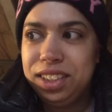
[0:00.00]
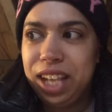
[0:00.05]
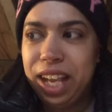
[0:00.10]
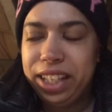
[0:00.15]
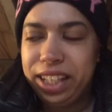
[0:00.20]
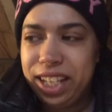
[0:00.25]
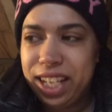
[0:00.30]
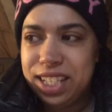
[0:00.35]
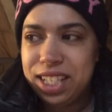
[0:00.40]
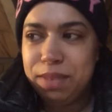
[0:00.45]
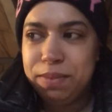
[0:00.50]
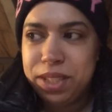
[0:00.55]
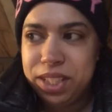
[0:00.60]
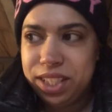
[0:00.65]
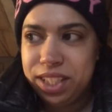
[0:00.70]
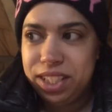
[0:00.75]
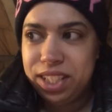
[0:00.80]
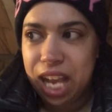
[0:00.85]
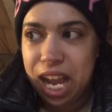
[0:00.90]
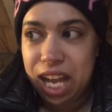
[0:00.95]
I guess I'm
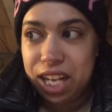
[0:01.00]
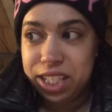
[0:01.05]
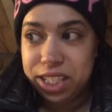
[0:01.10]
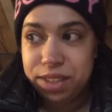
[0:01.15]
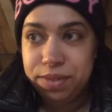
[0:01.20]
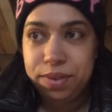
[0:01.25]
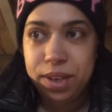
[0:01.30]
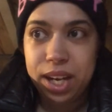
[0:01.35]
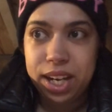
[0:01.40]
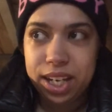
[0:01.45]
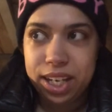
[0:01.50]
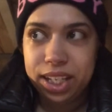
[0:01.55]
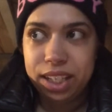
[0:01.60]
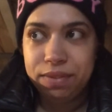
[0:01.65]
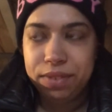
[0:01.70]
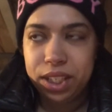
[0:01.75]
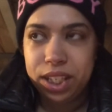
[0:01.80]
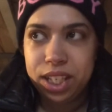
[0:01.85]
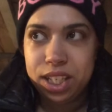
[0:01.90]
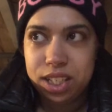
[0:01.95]
satisfied, like,
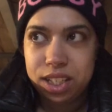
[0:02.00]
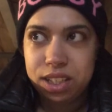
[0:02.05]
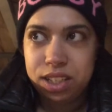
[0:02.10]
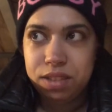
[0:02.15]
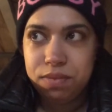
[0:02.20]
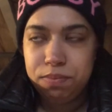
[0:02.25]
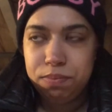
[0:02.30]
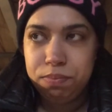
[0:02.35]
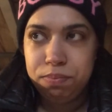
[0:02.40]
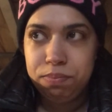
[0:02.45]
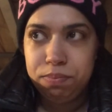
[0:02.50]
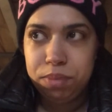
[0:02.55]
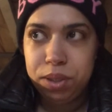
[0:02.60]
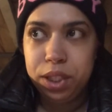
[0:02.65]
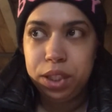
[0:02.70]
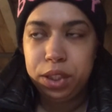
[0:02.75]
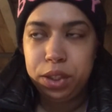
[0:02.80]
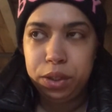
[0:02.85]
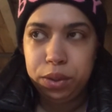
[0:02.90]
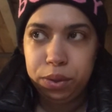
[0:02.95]
if it gets
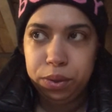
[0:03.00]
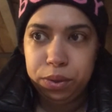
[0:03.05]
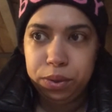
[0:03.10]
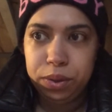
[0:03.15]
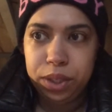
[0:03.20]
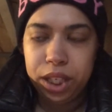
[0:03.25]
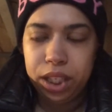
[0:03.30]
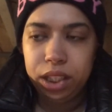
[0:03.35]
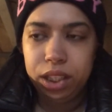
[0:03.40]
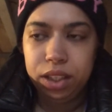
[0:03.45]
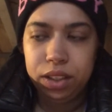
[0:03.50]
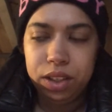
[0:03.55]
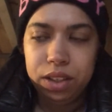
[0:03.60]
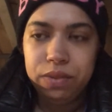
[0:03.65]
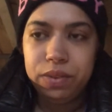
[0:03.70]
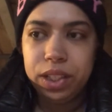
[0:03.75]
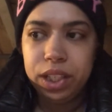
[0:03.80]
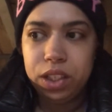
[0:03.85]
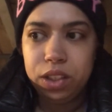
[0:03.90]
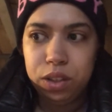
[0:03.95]
put through, like, you know,
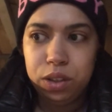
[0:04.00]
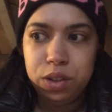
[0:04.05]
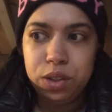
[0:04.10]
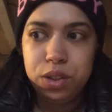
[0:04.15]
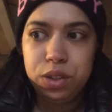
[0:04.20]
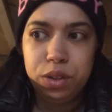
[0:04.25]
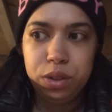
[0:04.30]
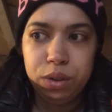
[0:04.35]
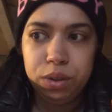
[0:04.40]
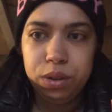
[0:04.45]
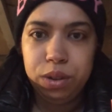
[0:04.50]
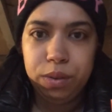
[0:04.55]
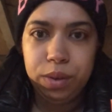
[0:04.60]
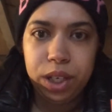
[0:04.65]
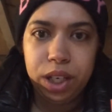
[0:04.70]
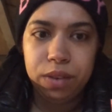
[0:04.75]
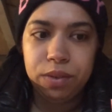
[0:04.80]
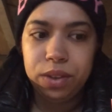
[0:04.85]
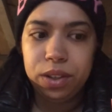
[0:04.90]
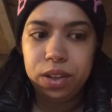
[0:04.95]
if it goes through or
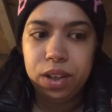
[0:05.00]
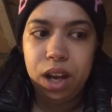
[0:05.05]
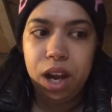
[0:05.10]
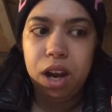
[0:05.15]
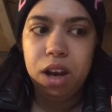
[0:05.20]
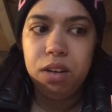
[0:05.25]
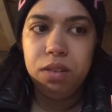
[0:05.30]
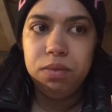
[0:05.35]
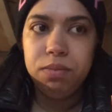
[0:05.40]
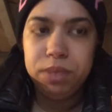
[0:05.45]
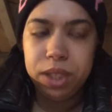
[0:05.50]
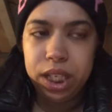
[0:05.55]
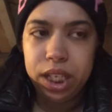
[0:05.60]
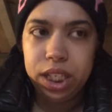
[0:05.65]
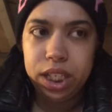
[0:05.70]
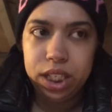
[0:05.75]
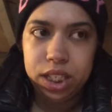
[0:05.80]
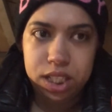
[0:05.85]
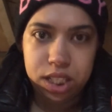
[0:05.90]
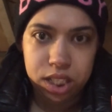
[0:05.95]
whatever, I'll be
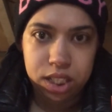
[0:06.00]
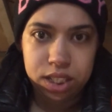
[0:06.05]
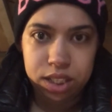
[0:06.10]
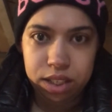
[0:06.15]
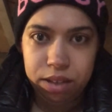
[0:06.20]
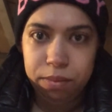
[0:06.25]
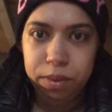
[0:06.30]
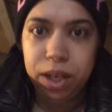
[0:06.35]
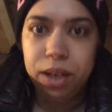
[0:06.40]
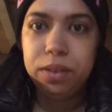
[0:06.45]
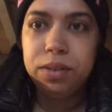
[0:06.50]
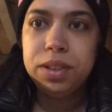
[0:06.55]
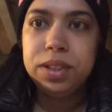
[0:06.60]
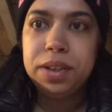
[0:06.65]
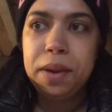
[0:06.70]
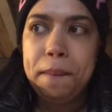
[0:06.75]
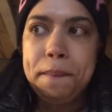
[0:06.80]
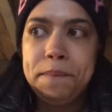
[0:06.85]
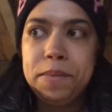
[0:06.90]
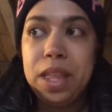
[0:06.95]
getting a decent
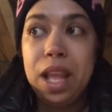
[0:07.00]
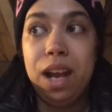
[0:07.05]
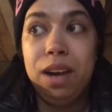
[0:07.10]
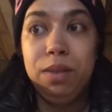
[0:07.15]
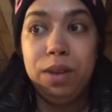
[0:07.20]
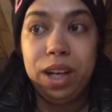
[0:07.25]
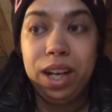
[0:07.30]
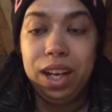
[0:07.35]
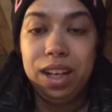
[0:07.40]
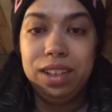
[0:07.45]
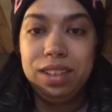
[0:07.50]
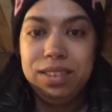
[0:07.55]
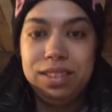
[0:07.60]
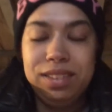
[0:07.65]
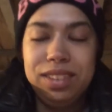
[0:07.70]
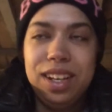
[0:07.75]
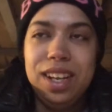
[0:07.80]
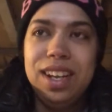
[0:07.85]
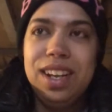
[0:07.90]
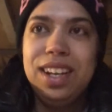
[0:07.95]
amount. Not what I
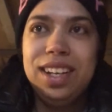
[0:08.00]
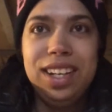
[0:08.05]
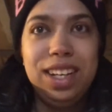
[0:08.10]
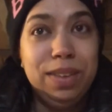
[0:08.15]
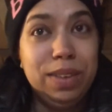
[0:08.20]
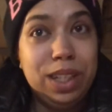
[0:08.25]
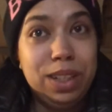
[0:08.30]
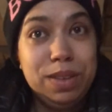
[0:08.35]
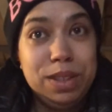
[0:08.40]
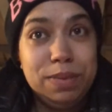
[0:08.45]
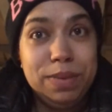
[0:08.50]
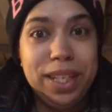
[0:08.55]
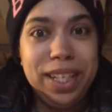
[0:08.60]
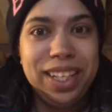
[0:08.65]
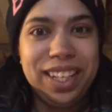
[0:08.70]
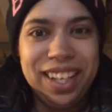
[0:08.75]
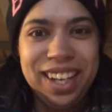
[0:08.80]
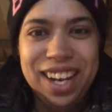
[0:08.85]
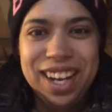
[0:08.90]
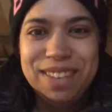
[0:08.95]
was
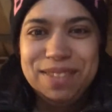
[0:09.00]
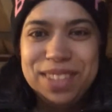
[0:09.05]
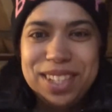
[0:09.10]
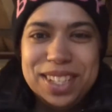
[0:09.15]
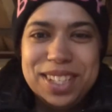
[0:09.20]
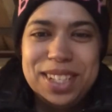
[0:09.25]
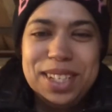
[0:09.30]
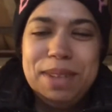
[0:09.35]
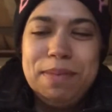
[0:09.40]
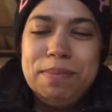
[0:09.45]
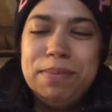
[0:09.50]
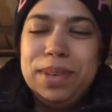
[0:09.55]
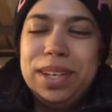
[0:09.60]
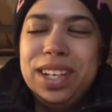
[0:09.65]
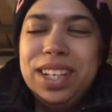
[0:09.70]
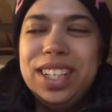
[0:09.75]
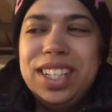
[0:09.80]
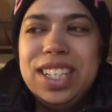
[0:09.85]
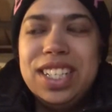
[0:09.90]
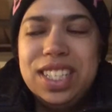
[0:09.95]
making, obviously,
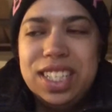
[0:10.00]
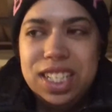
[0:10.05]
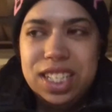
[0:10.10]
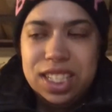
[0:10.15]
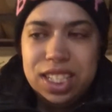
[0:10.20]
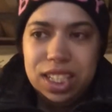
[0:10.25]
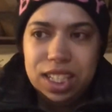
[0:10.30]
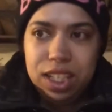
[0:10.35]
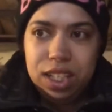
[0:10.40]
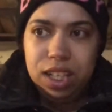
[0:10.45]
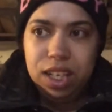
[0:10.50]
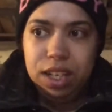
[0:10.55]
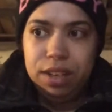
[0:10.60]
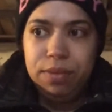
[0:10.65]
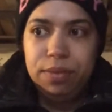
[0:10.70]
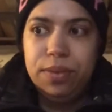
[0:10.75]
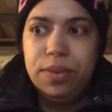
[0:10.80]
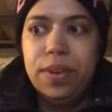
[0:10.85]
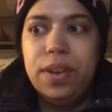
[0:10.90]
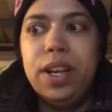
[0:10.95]
but decent
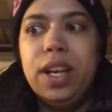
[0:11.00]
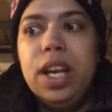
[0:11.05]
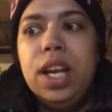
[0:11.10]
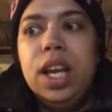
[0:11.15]
enough.